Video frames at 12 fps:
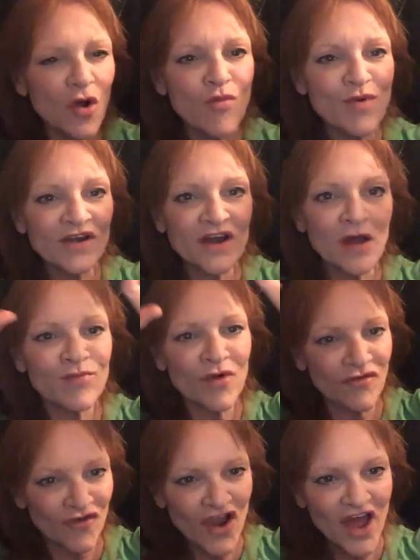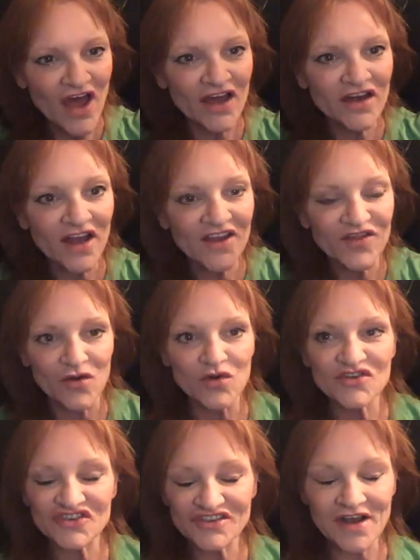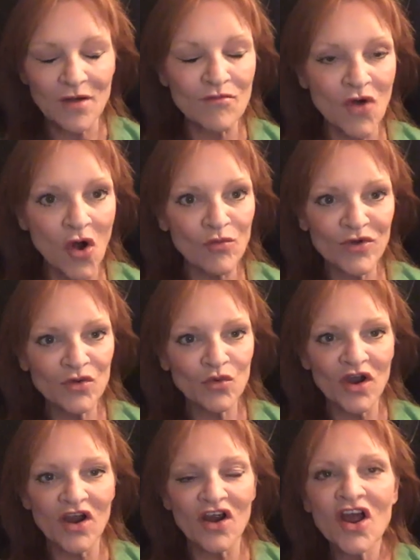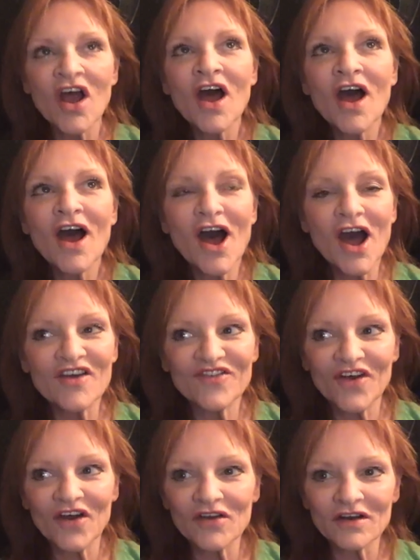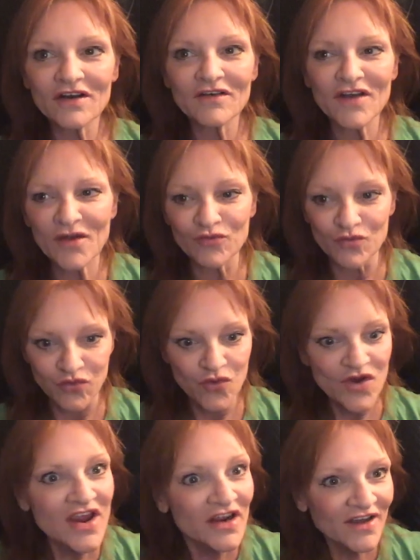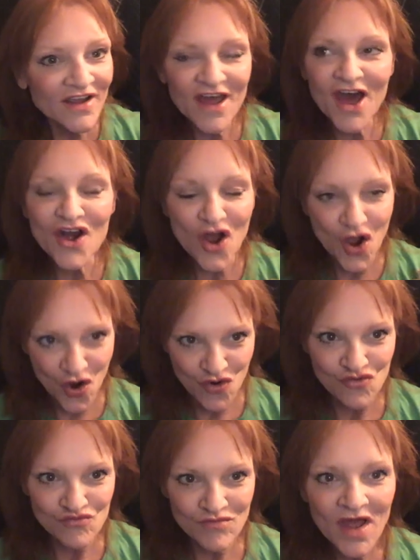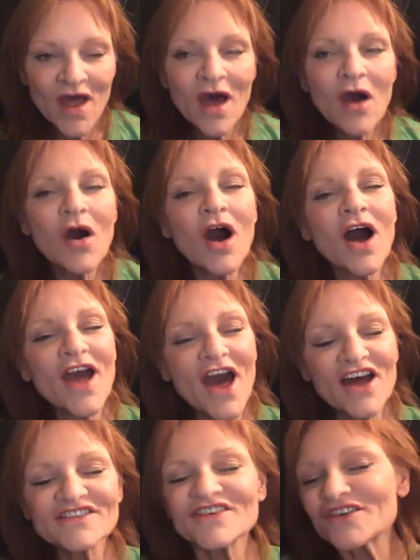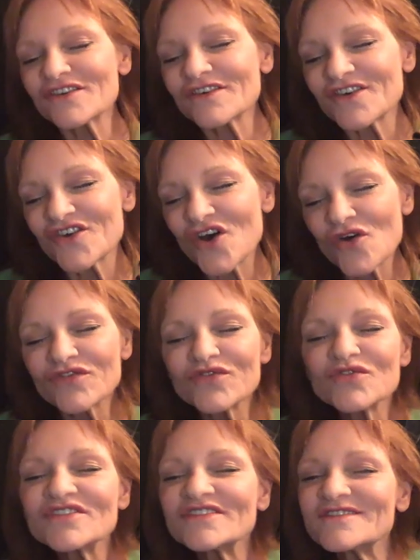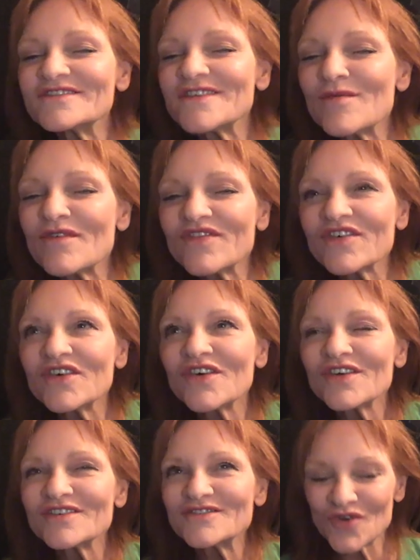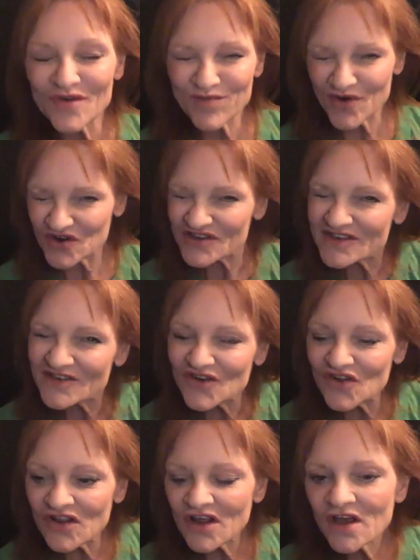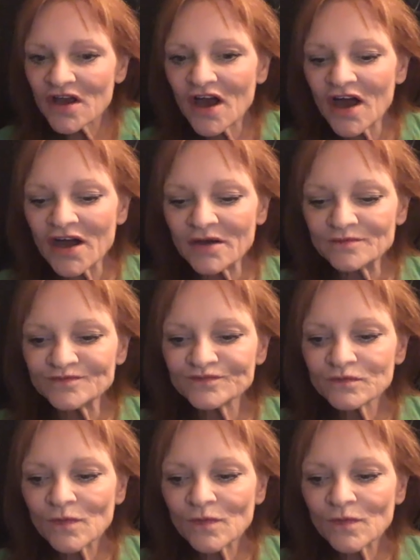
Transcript: opened up overhead, like there was just a moment where I felt really at home. I had to go through some of the sort of personal um